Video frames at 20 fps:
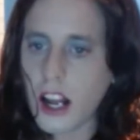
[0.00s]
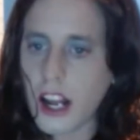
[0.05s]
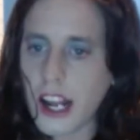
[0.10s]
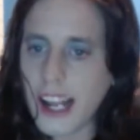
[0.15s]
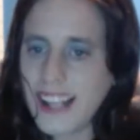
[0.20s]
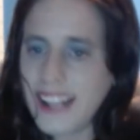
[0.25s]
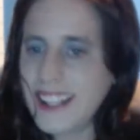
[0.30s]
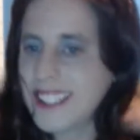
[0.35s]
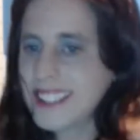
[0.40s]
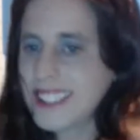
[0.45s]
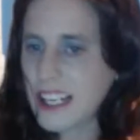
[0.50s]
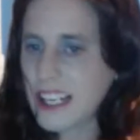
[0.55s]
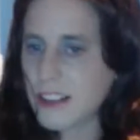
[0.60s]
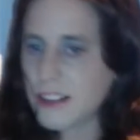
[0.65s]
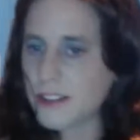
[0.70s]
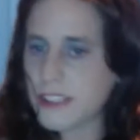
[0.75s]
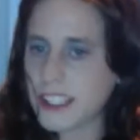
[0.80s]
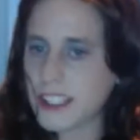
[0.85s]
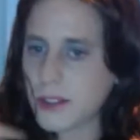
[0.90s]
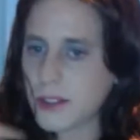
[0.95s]
in this
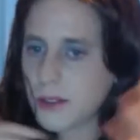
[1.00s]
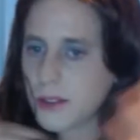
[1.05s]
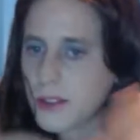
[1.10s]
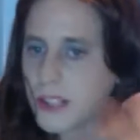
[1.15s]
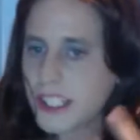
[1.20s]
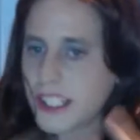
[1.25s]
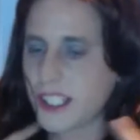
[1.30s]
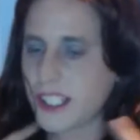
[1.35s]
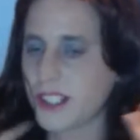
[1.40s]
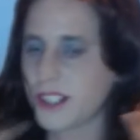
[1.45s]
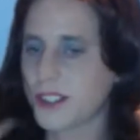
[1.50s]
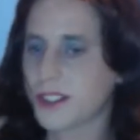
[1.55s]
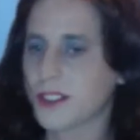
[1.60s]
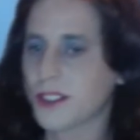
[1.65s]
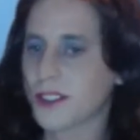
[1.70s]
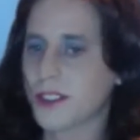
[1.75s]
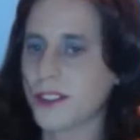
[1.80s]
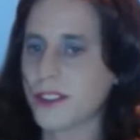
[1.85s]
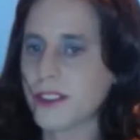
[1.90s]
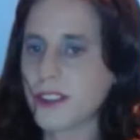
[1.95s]
outfit, what do
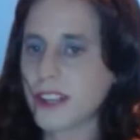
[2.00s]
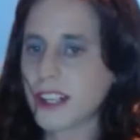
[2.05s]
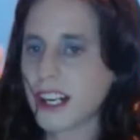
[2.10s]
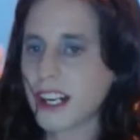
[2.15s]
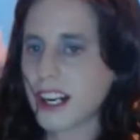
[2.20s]
you,